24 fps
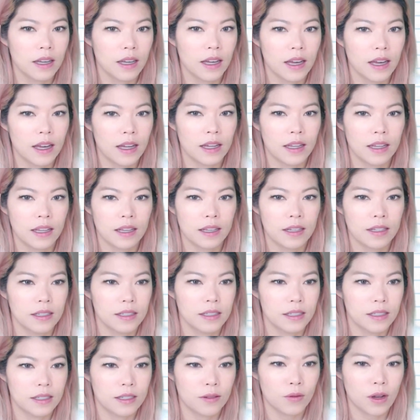
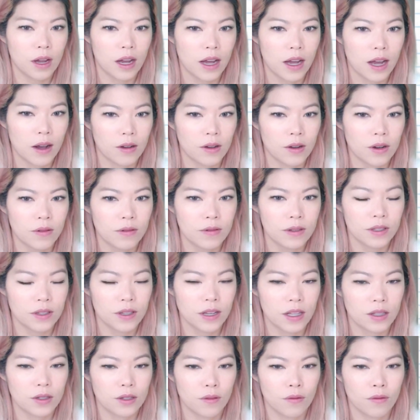And our goal is to
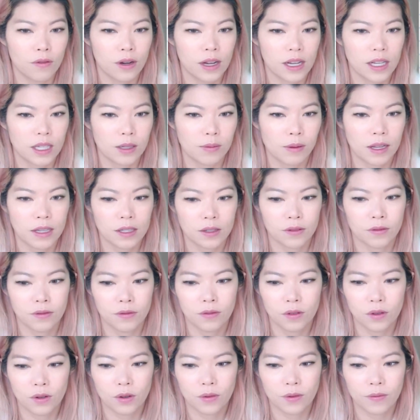get to 4x plus
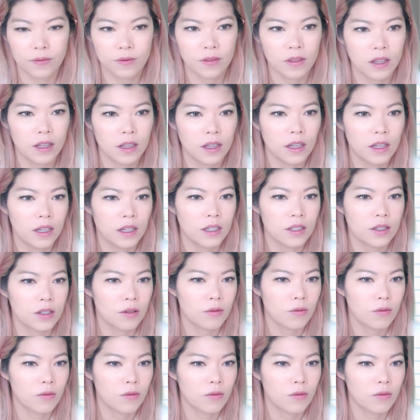4. So